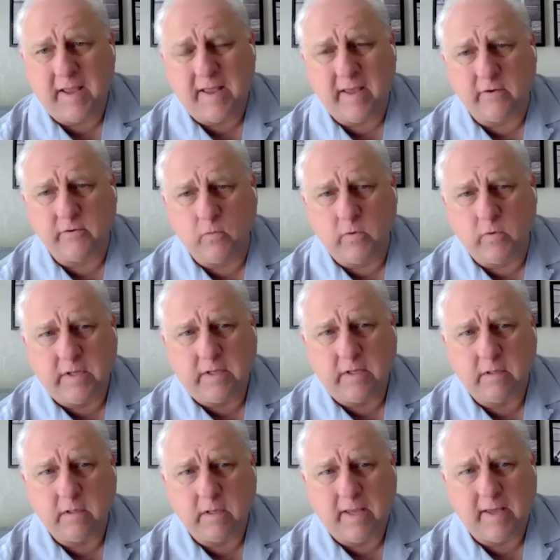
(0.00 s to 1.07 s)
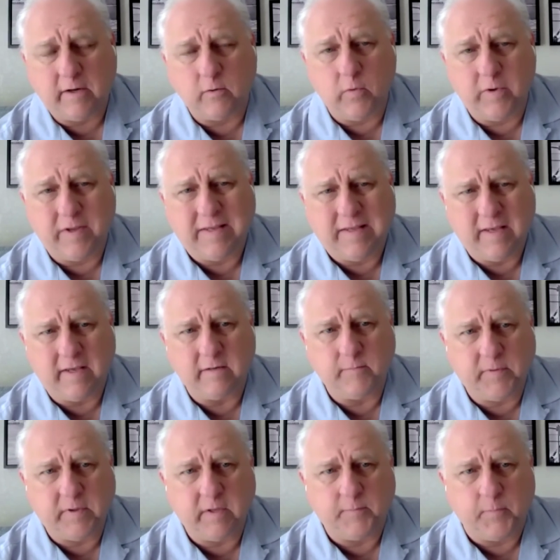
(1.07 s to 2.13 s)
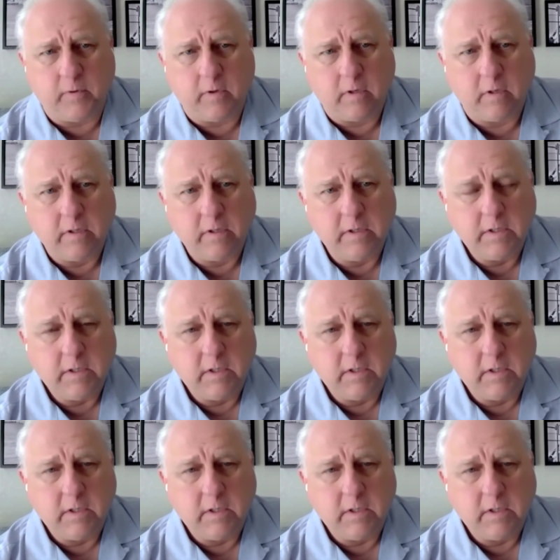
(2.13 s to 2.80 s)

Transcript: How do we get people